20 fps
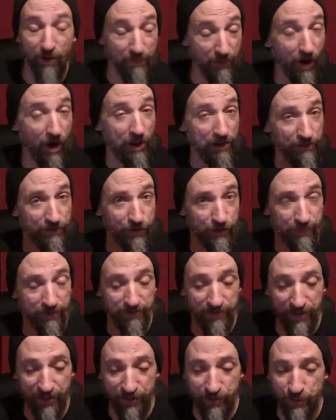all of whom are
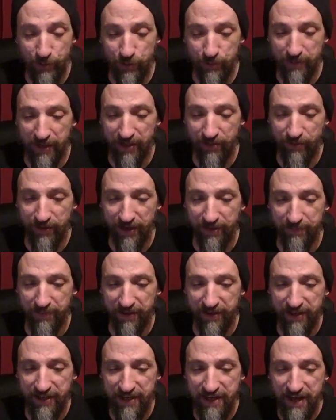very cool, by the way,
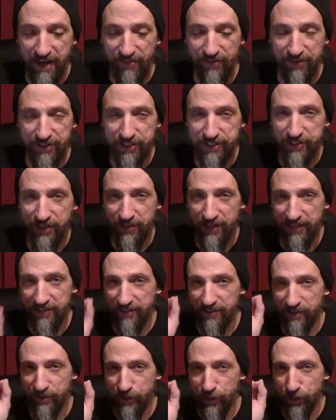but there's still that
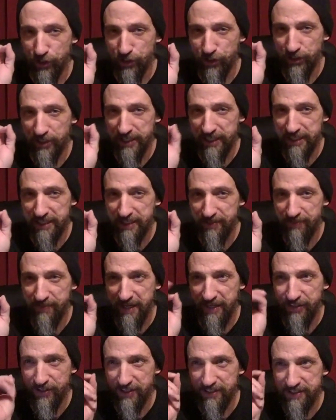little nerd in them,
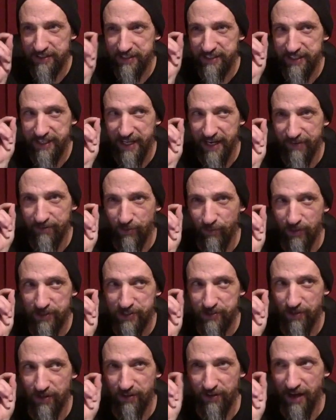and you can see it every once in a while.